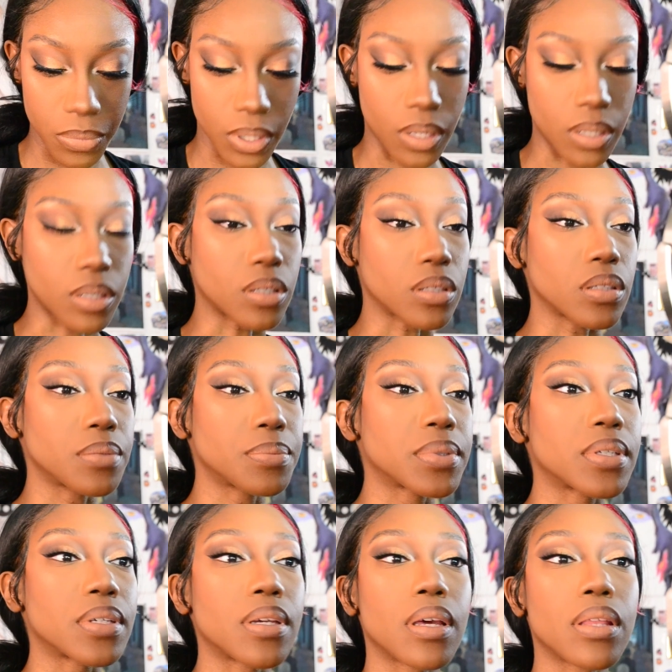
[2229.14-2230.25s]
Blotting our
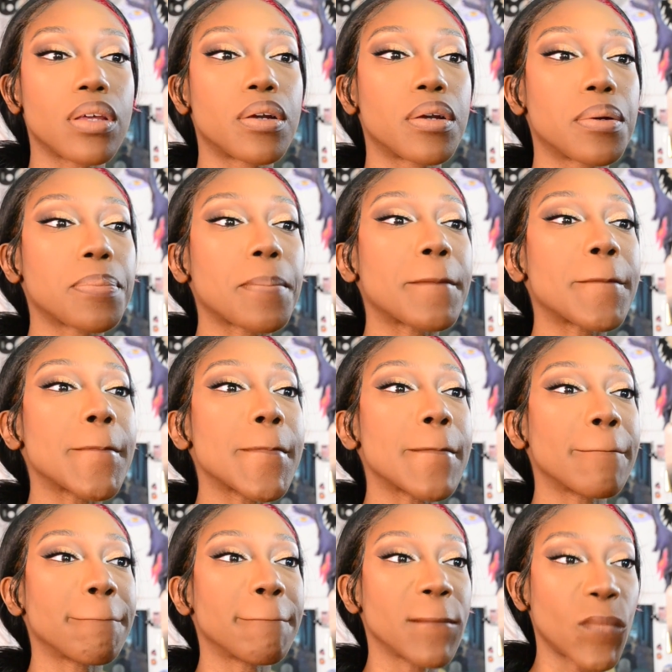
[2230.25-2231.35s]
lips together.
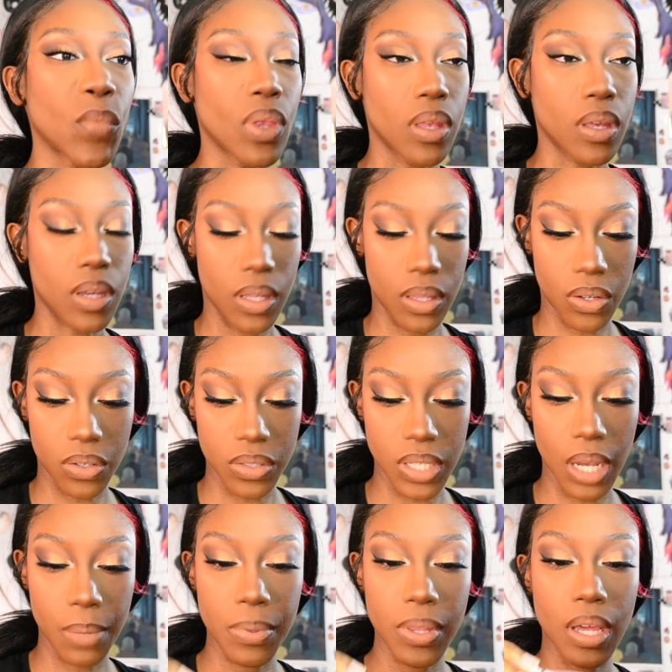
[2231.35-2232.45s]
And then on
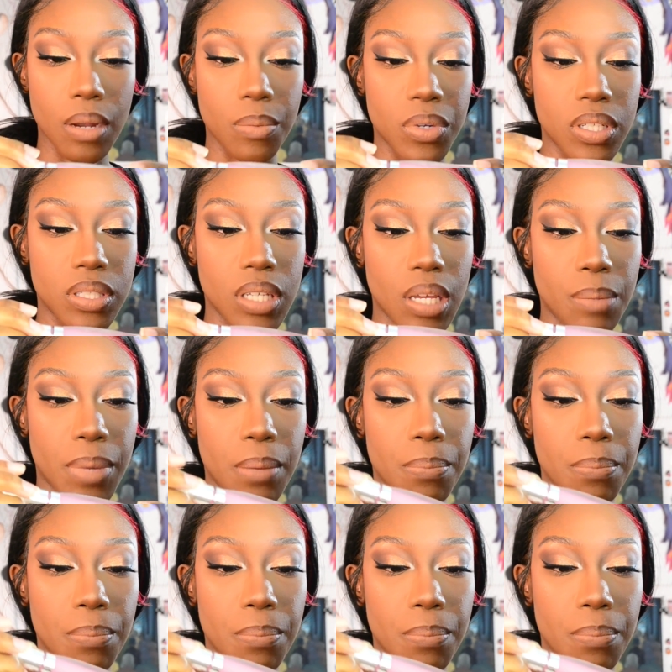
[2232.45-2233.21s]
top of that, I'm gonna take my